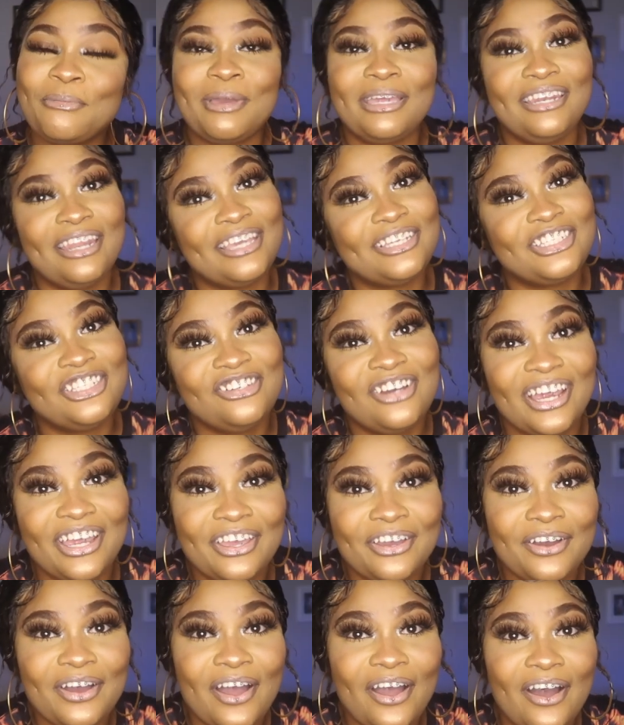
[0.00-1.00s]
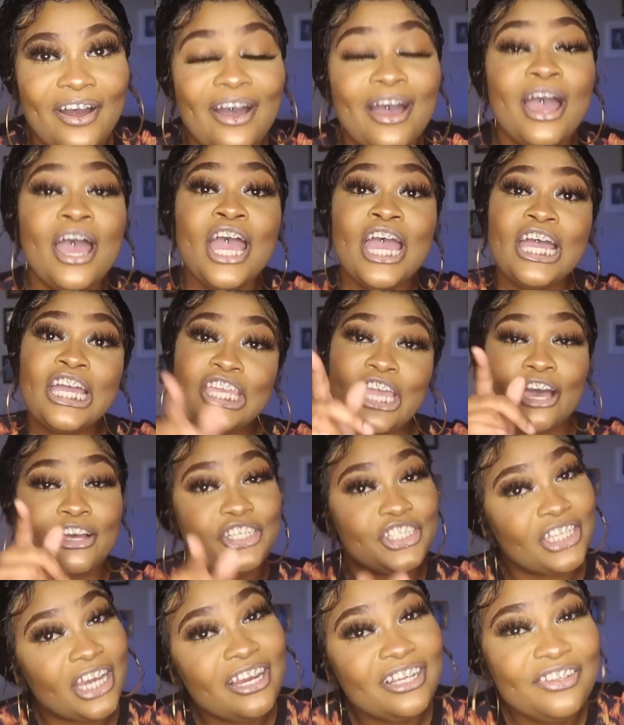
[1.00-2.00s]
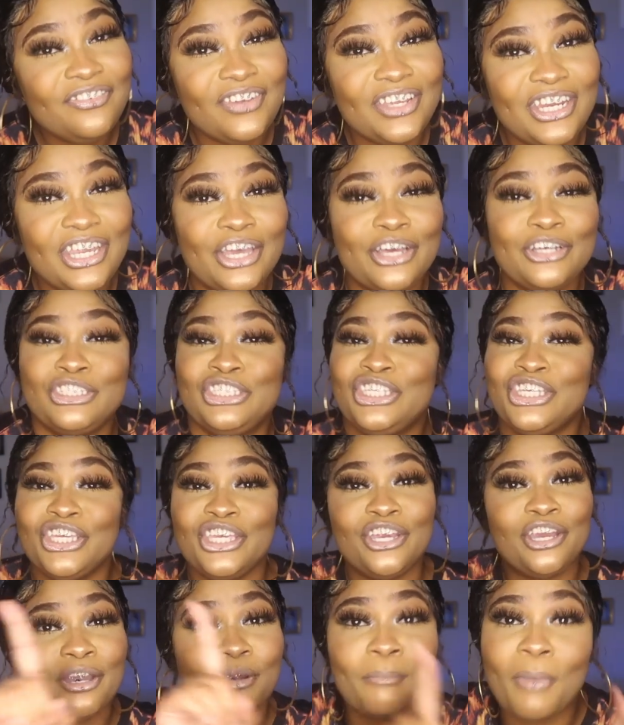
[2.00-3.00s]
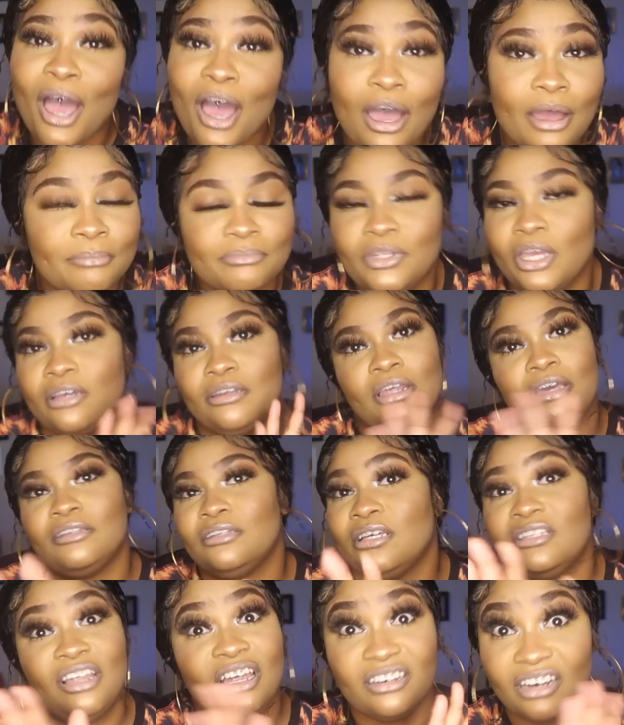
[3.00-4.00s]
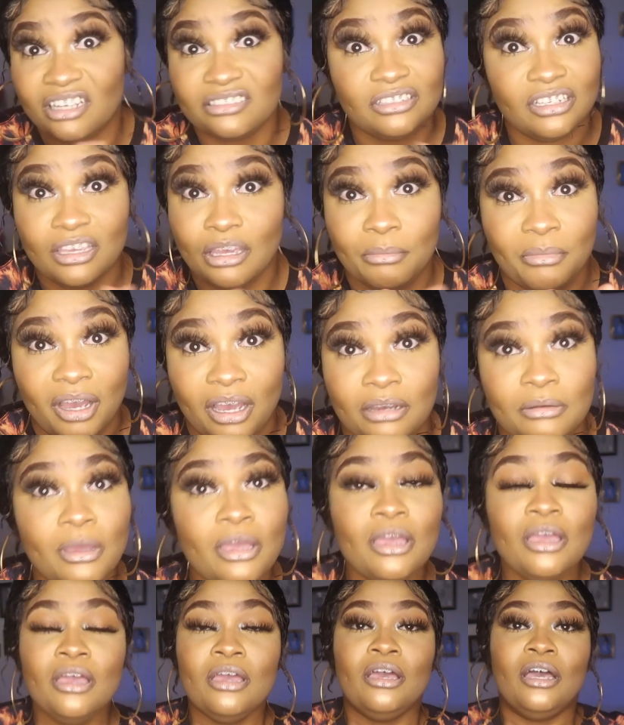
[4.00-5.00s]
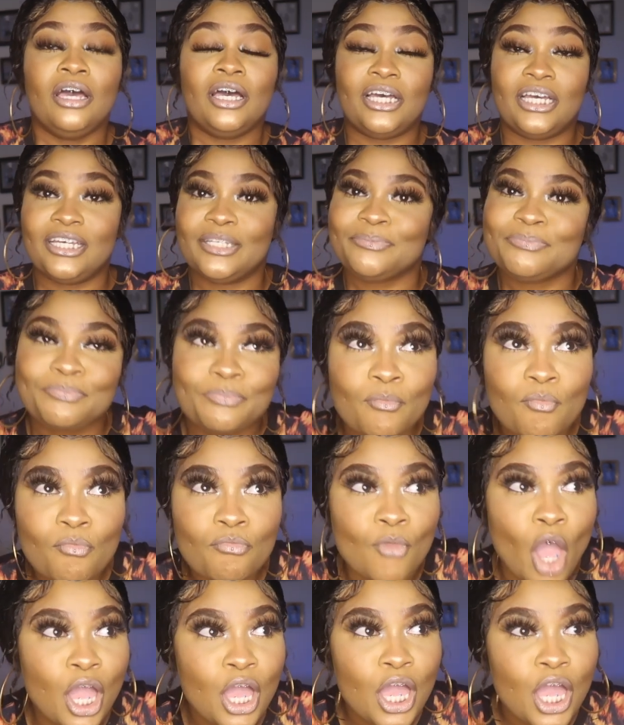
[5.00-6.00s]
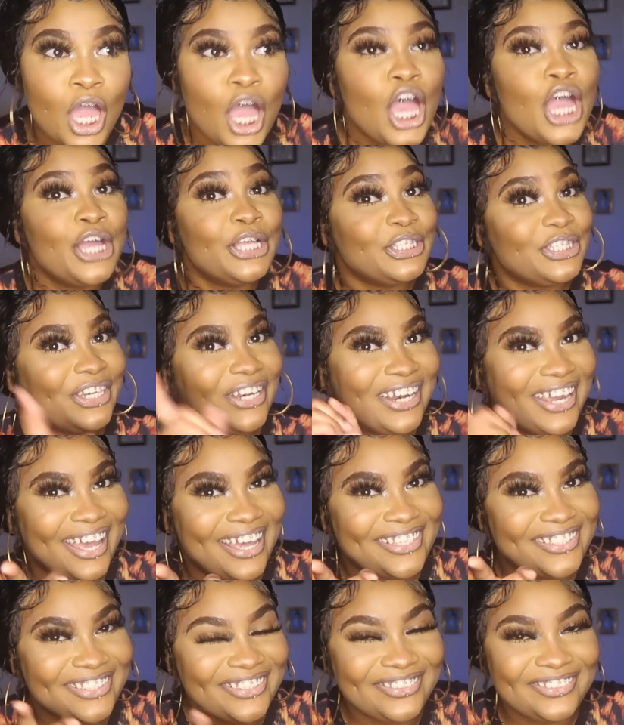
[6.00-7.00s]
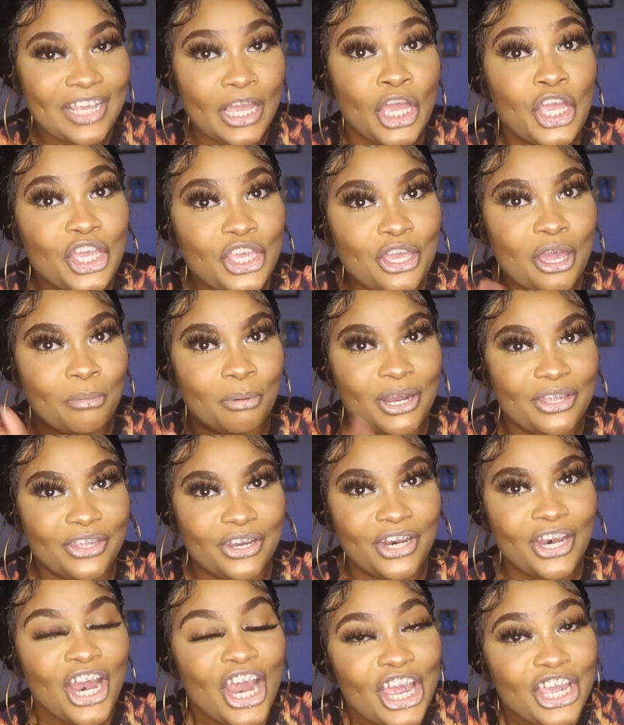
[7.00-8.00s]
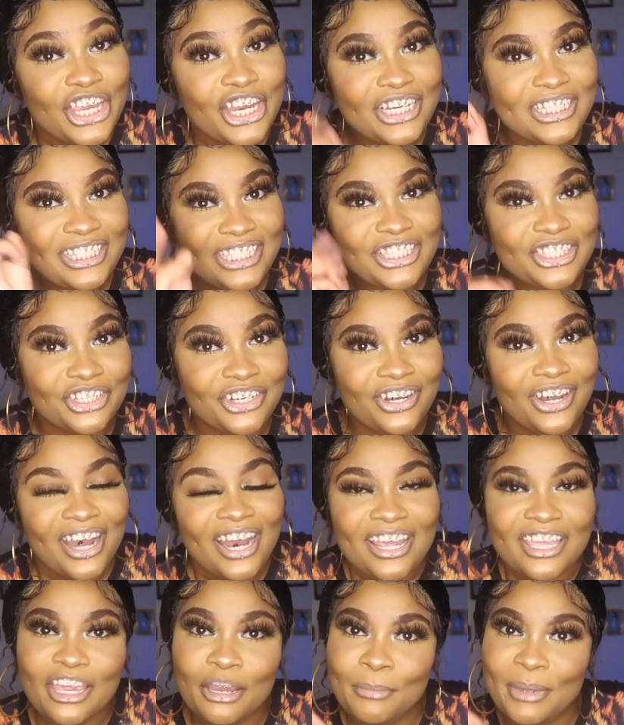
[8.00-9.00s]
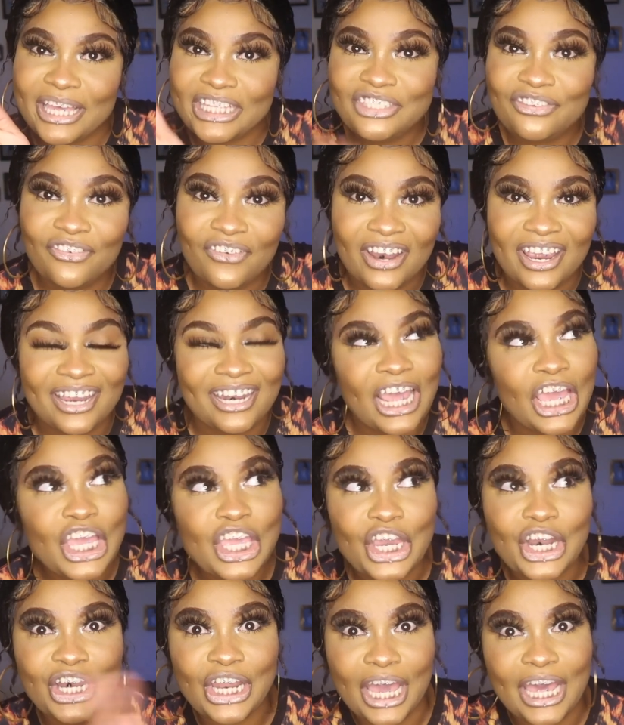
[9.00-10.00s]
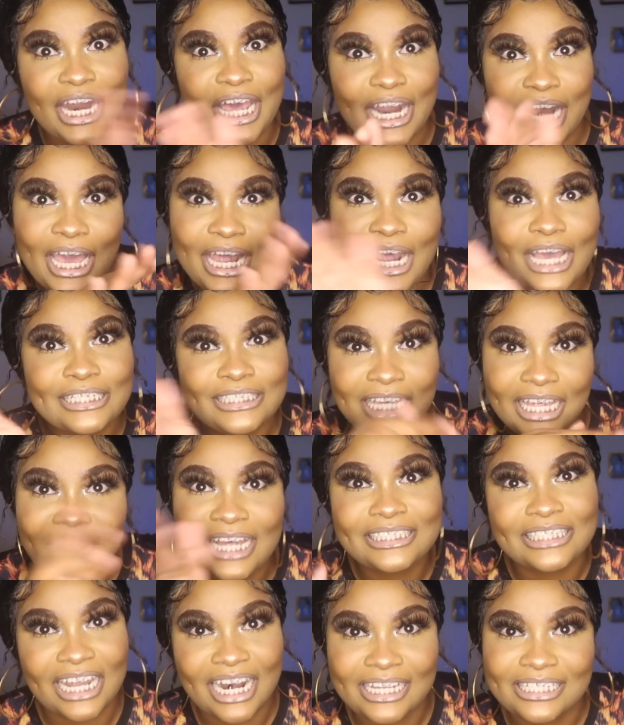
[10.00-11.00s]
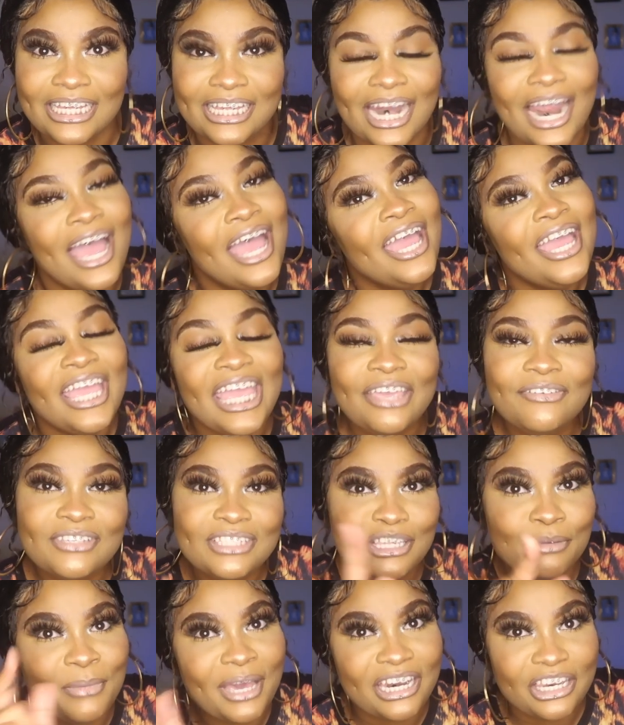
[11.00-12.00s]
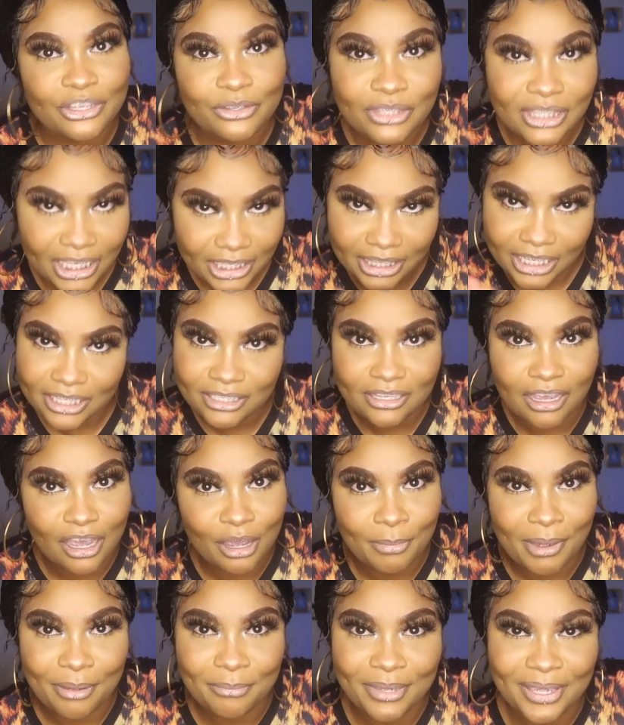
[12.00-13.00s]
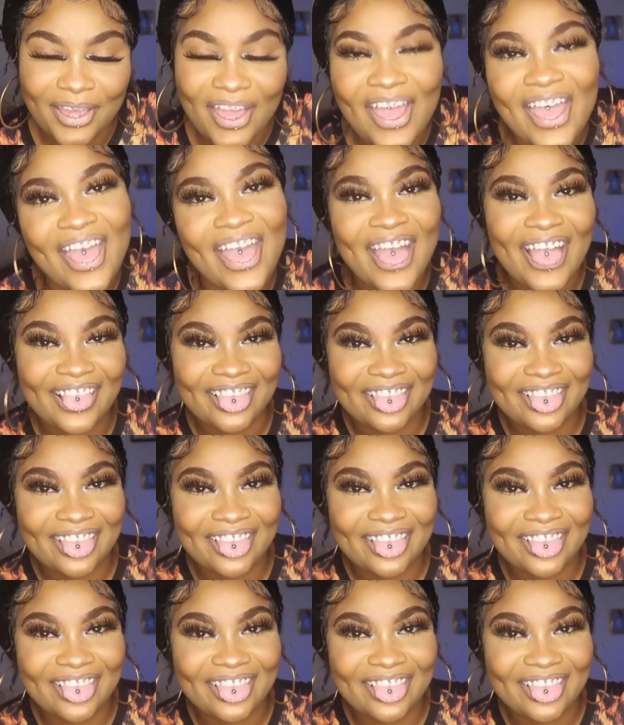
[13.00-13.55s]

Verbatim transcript: on my next try-on haul. Y'all share the video to your mom. No, no, no, no, not to your mom. Um, to your cousin, your brother, your sister, your best friend, your da da da da da da da da da, even somebody you think that'll talk about me.